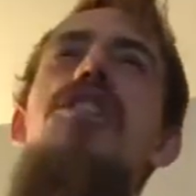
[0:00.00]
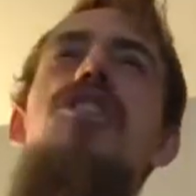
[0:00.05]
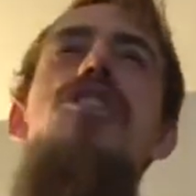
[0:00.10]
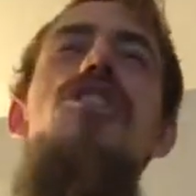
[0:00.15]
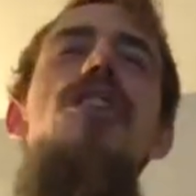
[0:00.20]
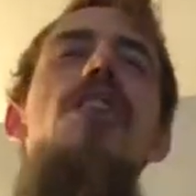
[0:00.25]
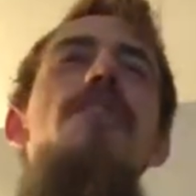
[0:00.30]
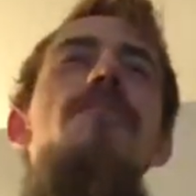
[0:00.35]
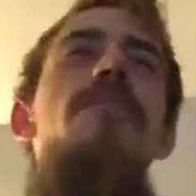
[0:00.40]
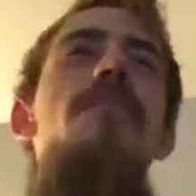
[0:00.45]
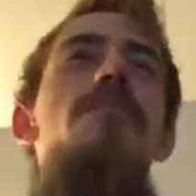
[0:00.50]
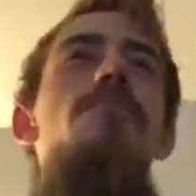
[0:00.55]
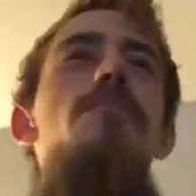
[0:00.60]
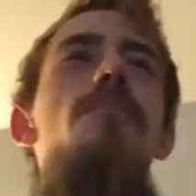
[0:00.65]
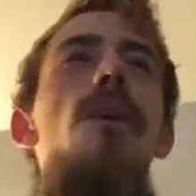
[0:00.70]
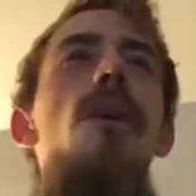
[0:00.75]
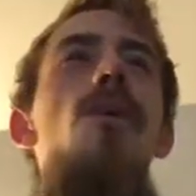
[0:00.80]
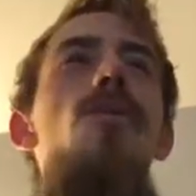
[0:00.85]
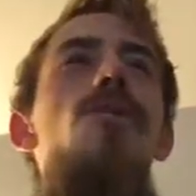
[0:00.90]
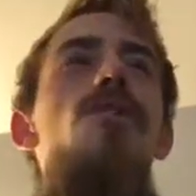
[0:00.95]
shift in
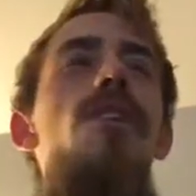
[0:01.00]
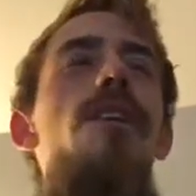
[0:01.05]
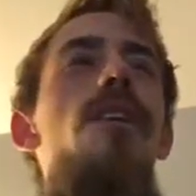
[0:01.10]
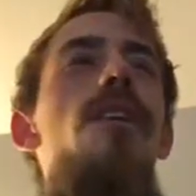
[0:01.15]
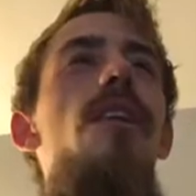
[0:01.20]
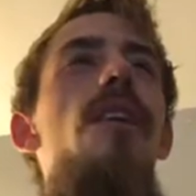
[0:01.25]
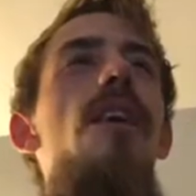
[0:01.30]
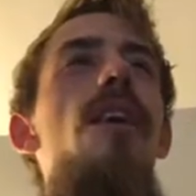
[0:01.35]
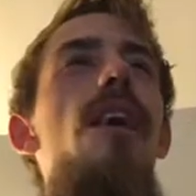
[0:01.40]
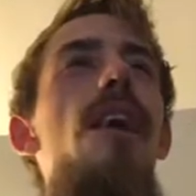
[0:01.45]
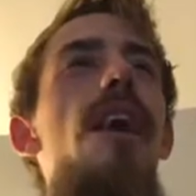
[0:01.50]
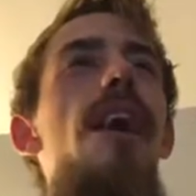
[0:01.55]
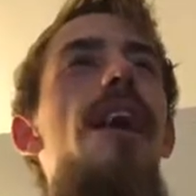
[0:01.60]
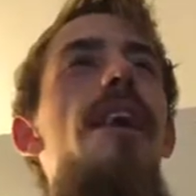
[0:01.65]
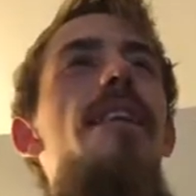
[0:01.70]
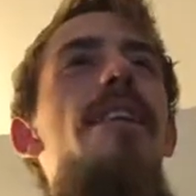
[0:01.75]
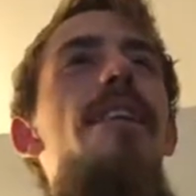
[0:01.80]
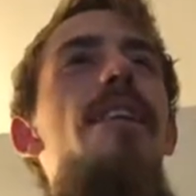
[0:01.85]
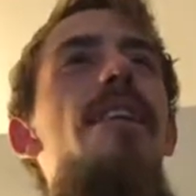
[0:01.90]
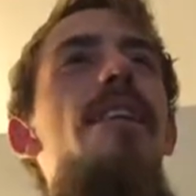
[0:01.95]
motion,
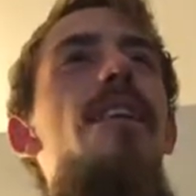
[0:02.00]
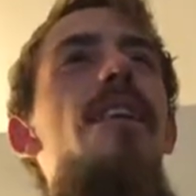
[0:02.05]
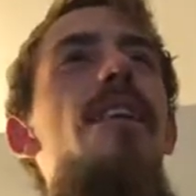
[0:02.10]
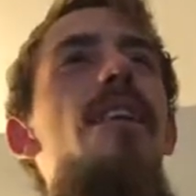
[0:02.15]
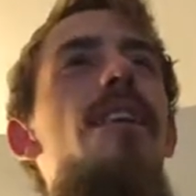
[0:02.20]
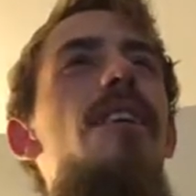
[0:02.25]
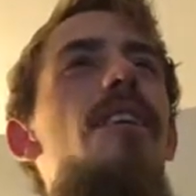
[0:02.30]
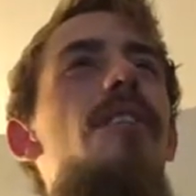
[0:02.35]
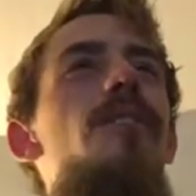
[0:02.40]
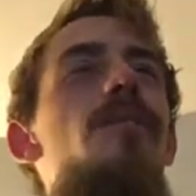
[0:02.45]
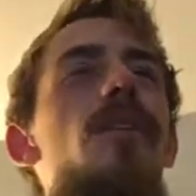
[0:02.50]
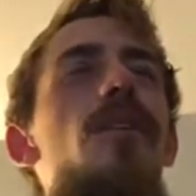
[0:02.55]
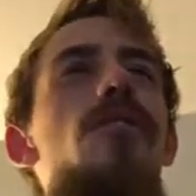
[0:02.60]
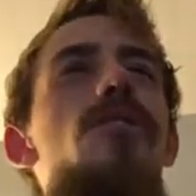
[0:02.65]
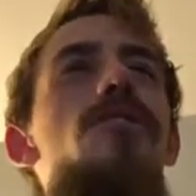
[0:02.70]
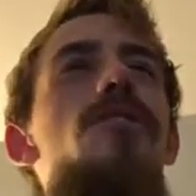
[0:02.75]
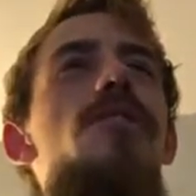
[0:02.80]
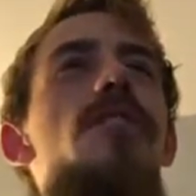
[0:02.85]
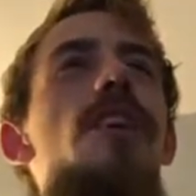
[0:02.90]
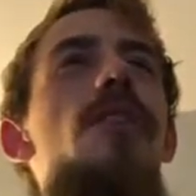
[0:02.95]
and for
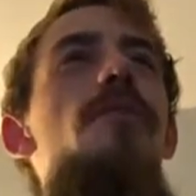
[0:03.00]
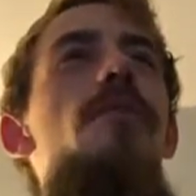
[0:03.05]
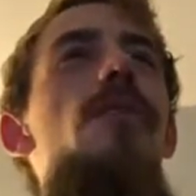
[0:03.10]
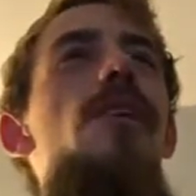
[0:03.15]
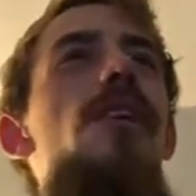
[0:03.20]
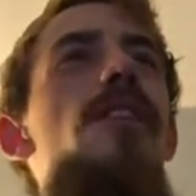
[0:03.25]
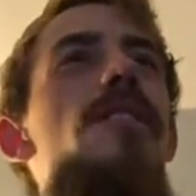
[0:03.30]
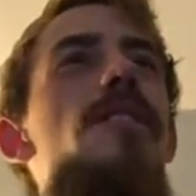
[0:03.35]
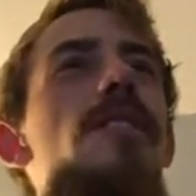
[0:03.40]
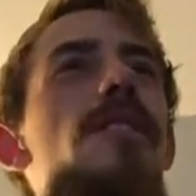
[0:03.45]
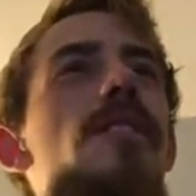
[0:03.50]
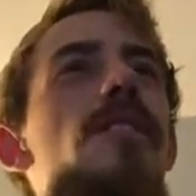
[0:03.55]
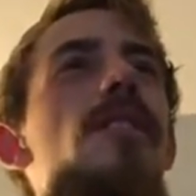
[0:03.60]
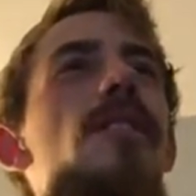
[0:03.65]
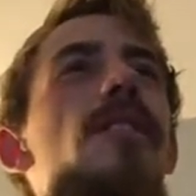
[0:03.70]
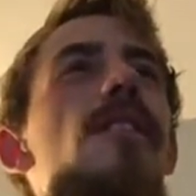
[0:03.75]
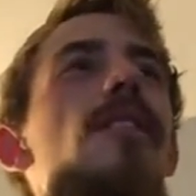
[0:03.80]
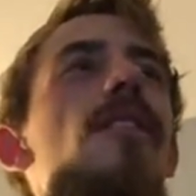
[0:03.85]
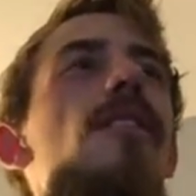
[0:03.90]
some reason,